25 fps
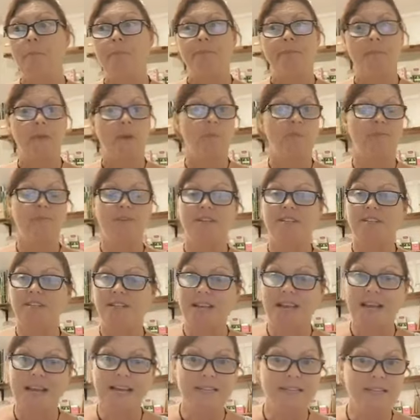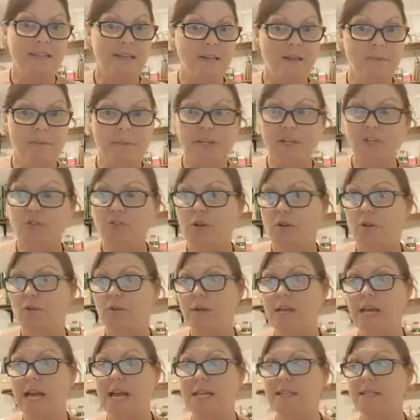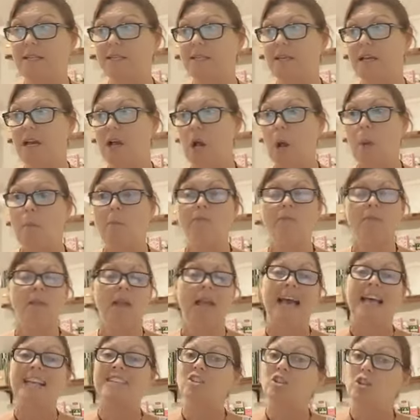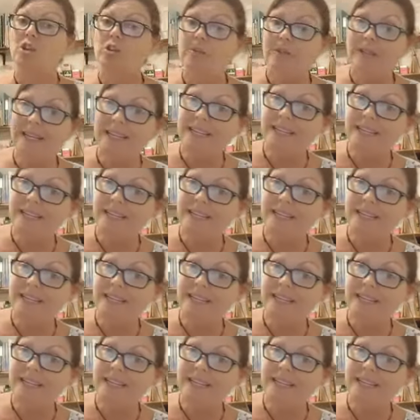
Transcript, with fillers: breast cancer, endometrial cancer, and too little